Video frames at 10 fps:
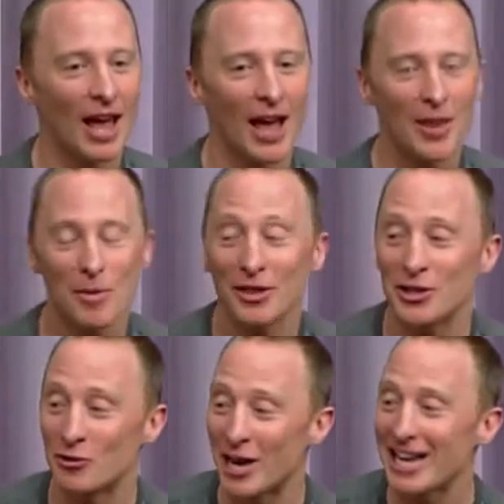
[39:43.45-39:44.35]
and they put
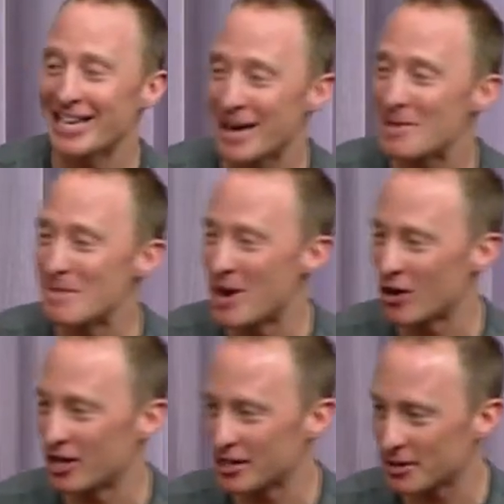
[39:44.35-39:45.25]
these really yummy
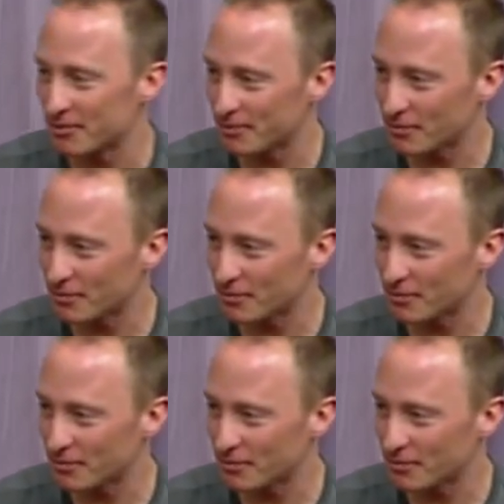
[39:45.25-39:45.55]
berries